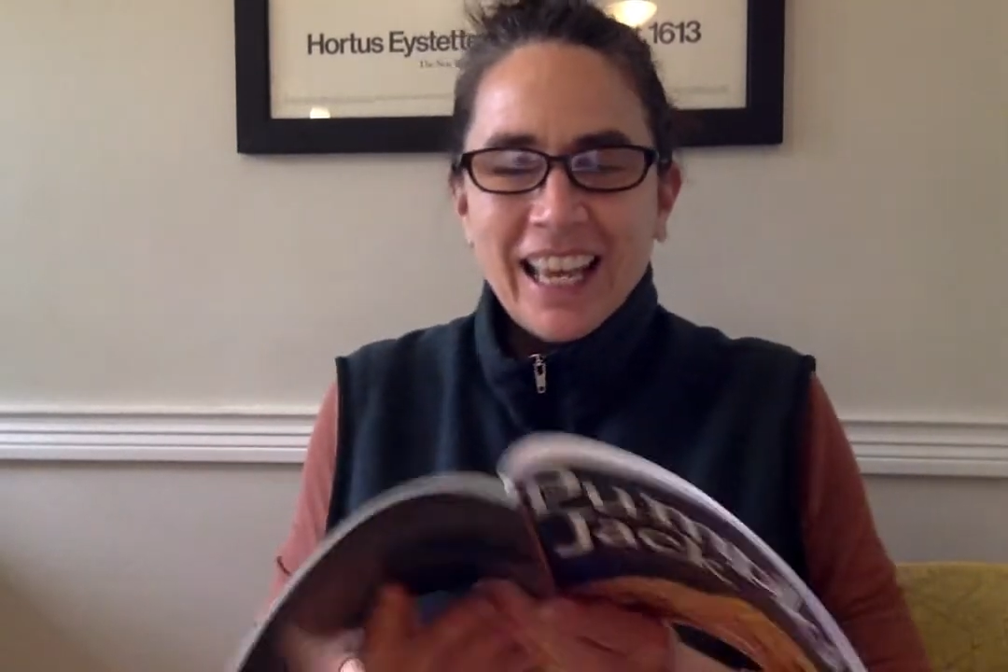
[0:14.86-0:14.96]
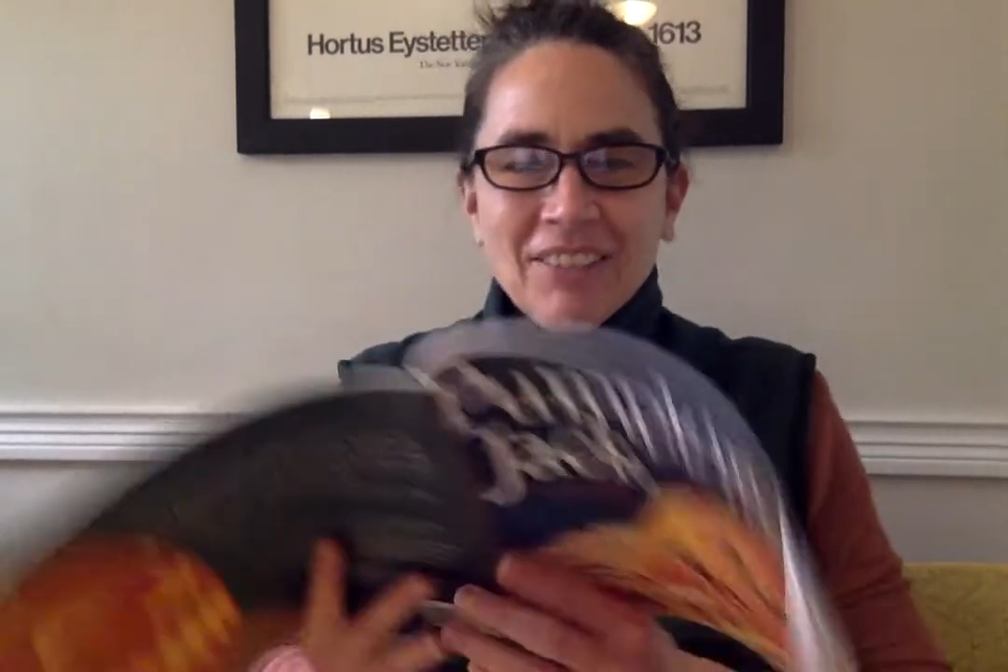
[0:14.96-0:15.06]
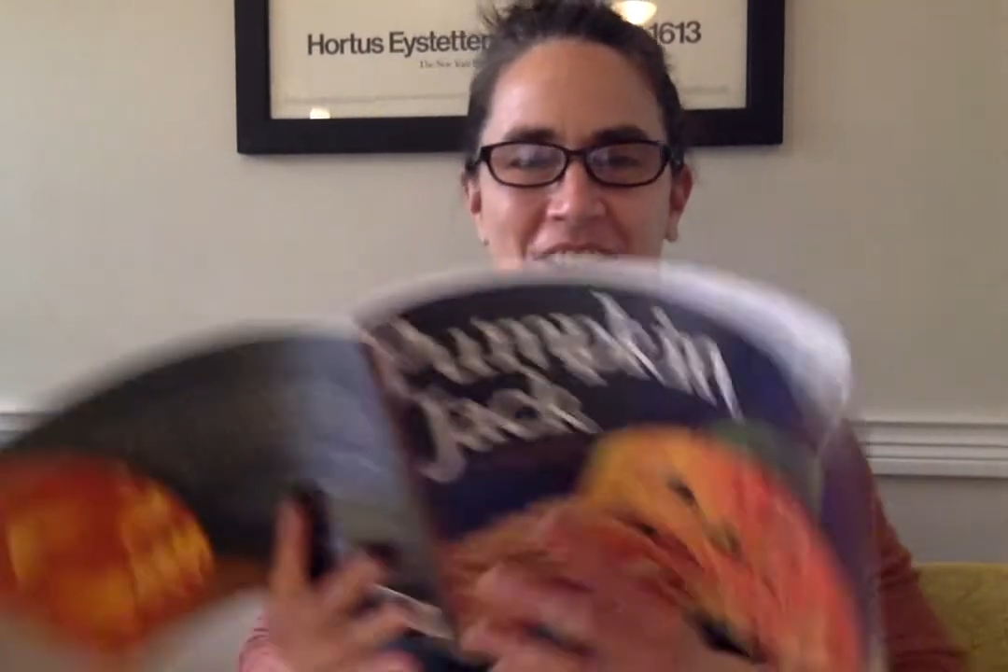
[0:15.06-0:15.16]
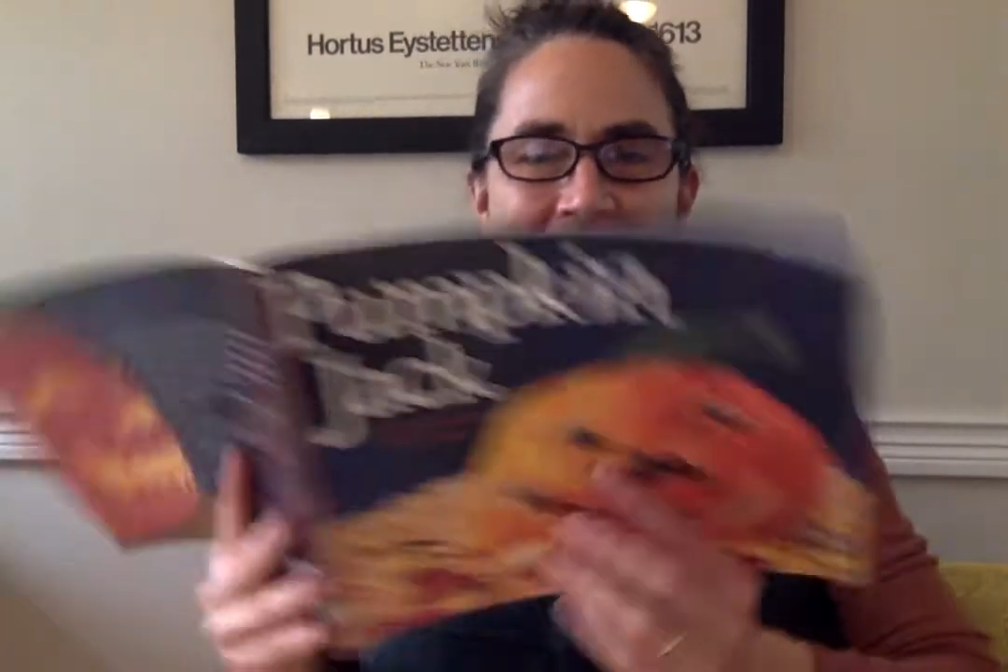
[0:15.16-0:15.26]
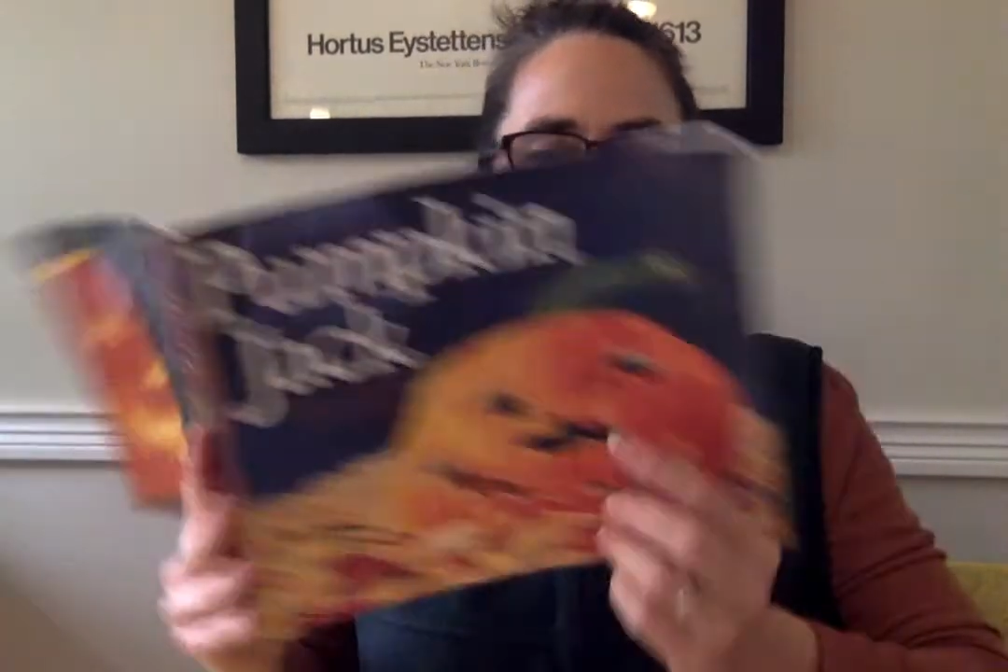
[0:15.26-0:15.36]

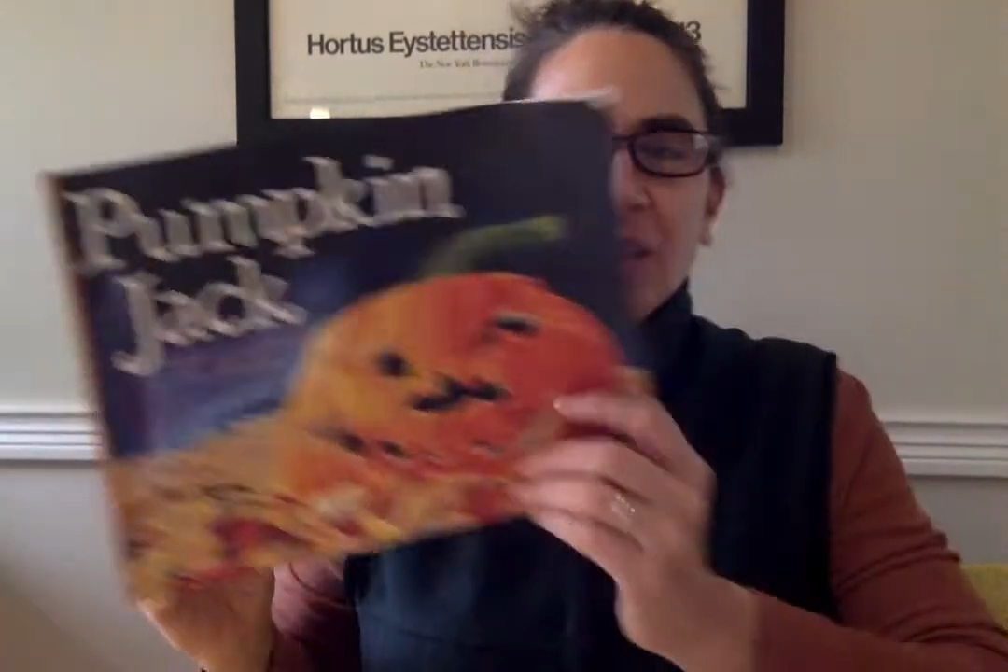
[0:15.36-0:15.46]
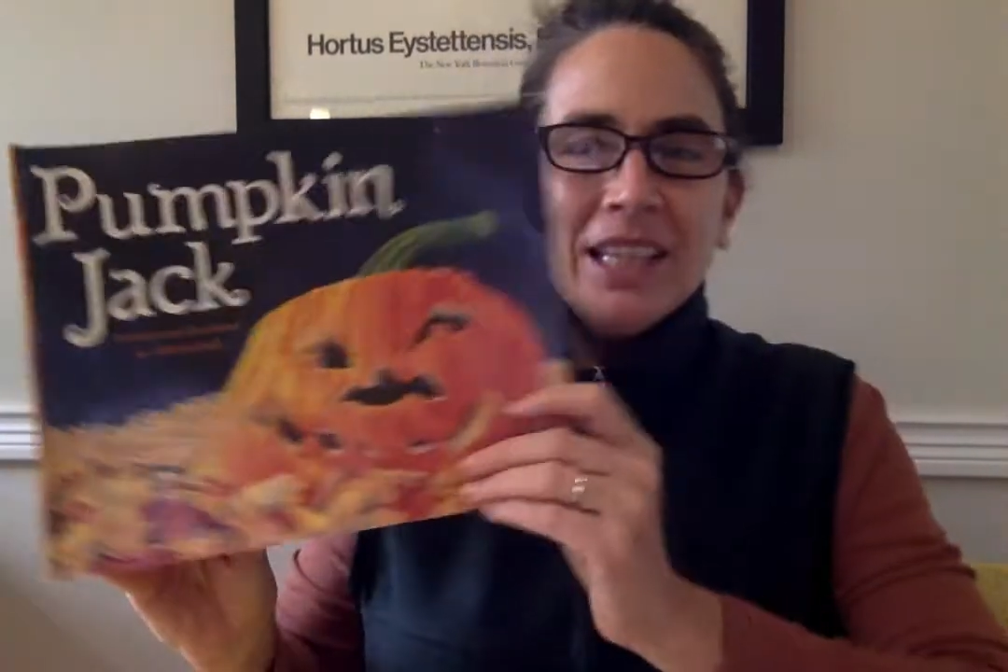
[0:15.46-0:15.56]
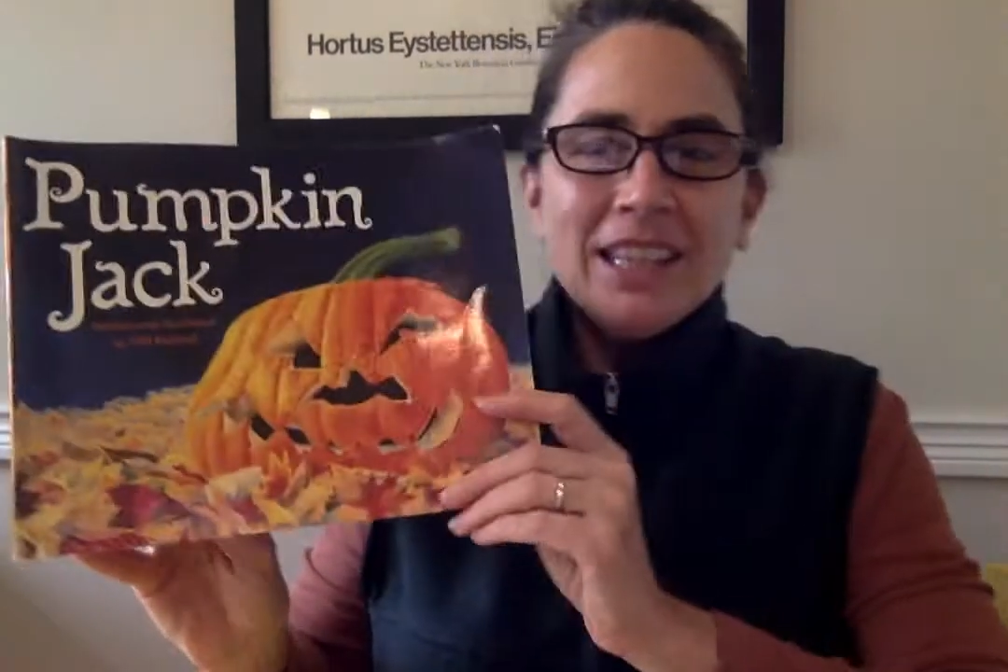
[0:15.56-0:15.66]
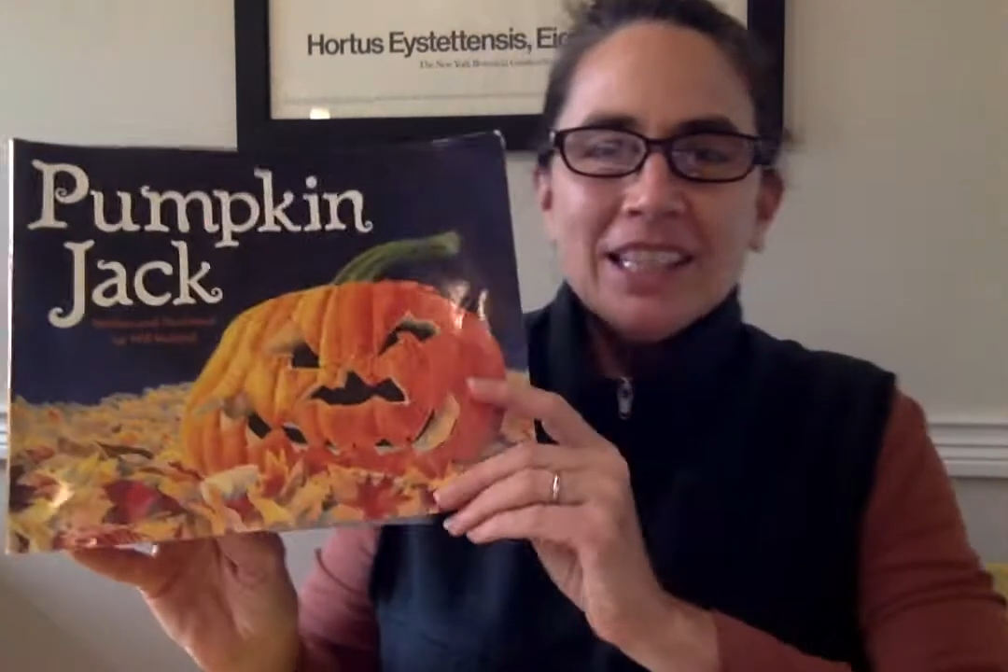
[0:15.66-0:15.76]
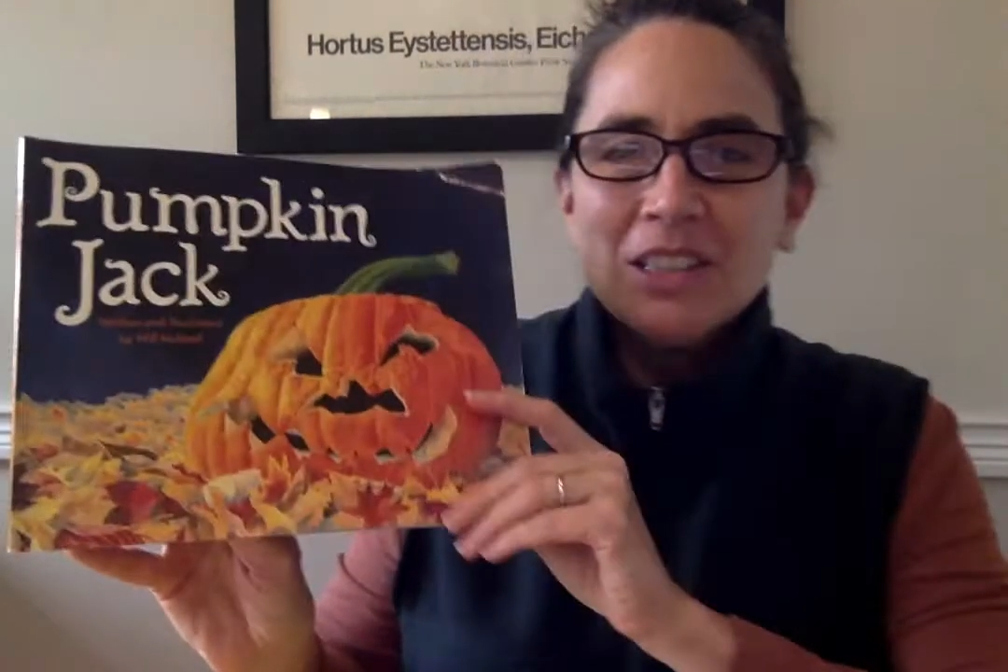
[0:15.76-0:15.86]
I'm going to
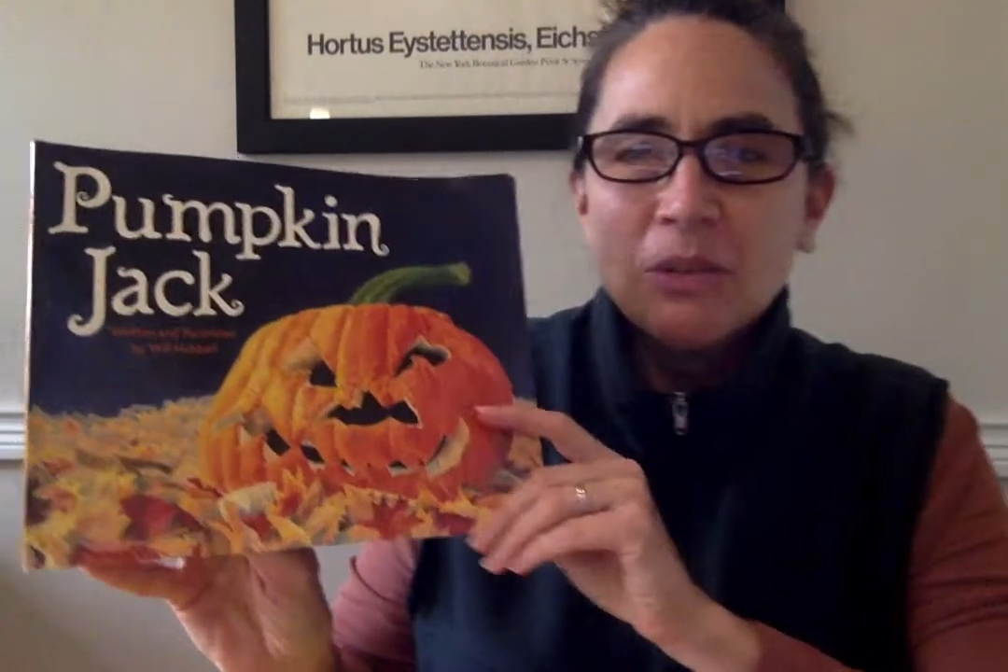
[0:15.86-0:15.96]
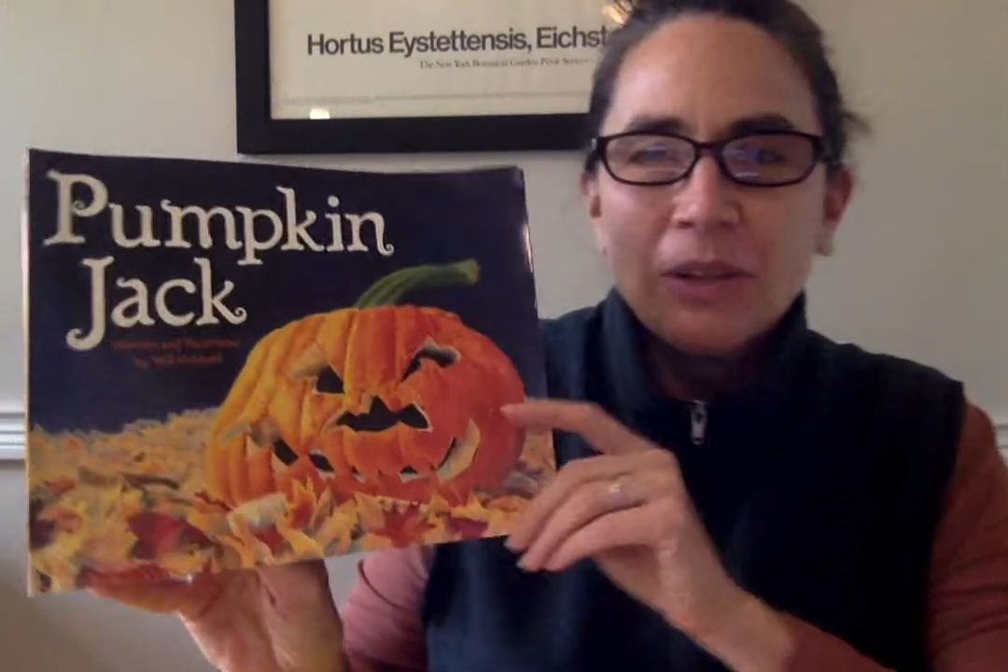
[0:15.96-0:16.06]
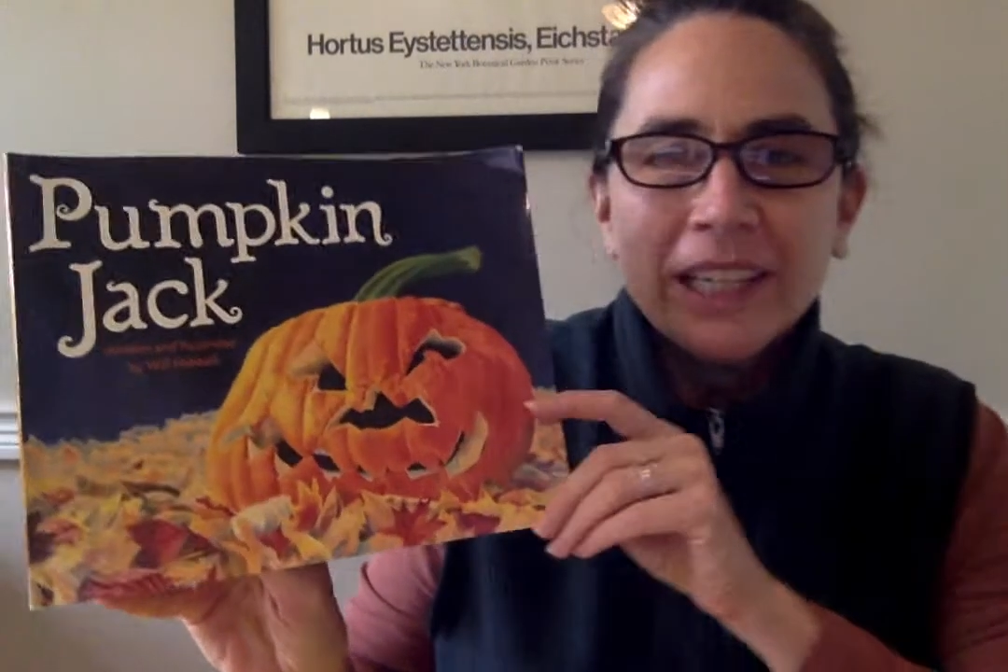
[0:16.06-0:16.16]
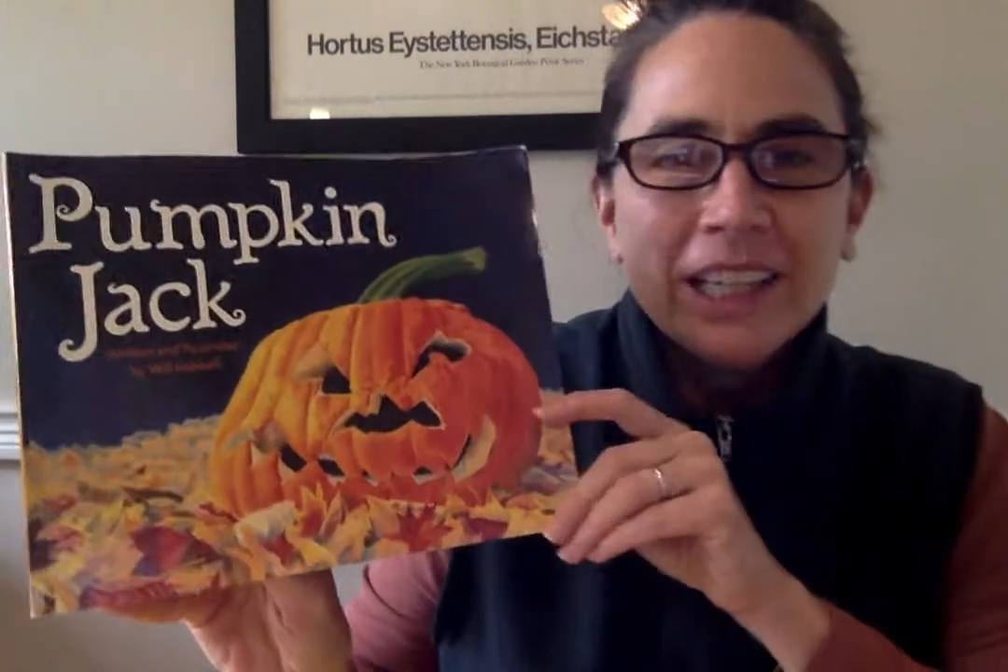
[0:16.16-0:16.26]
read this story